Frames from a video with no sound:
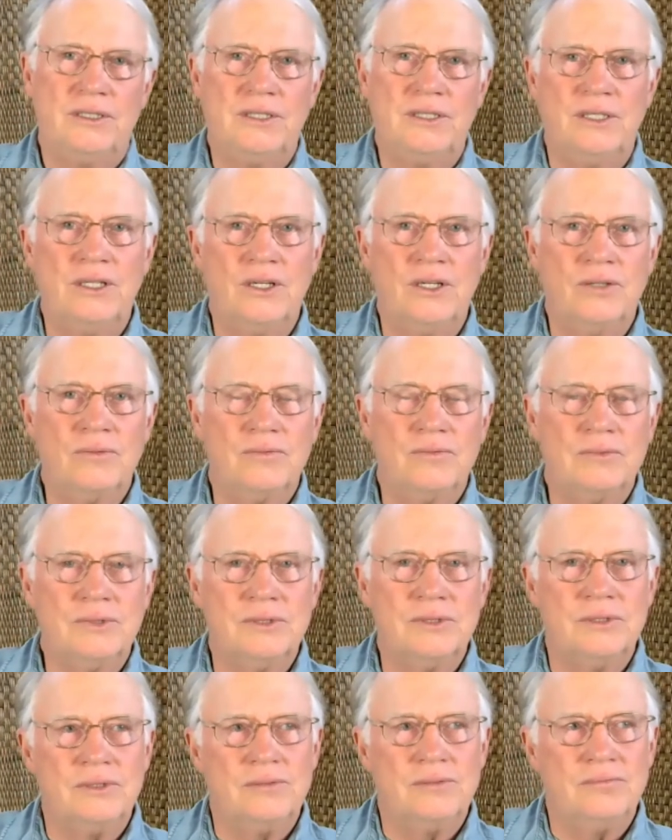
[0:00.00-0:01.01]
You
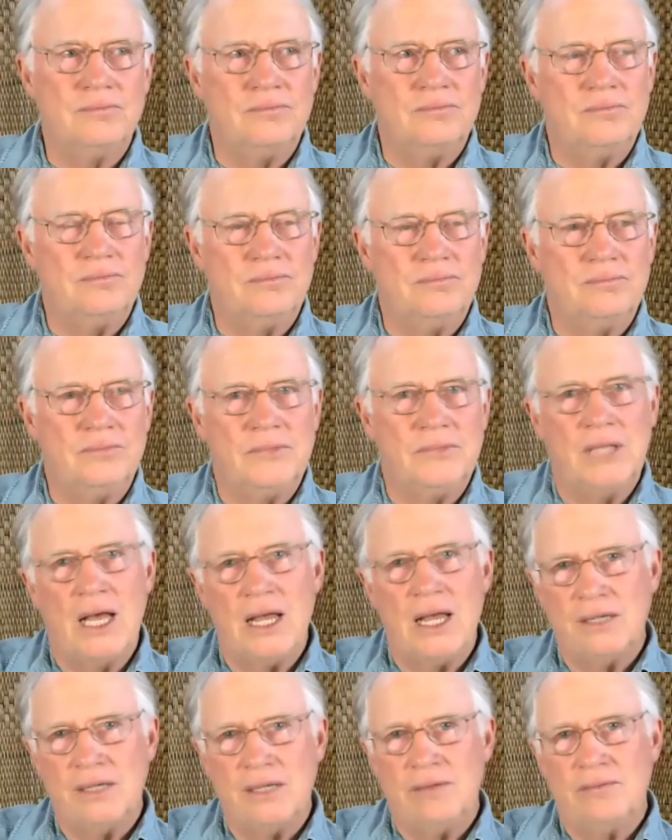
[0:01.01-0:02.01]
know,
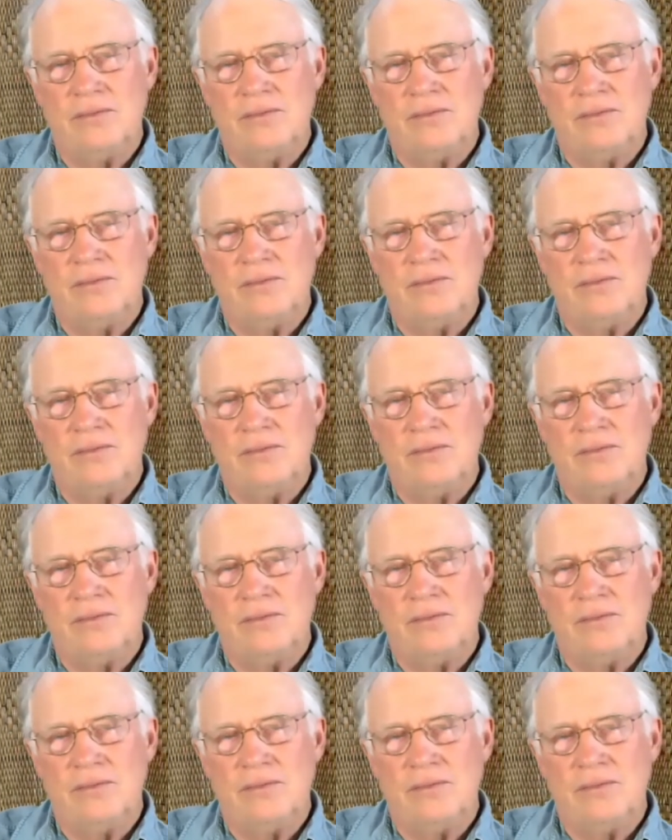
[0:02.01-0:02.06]
not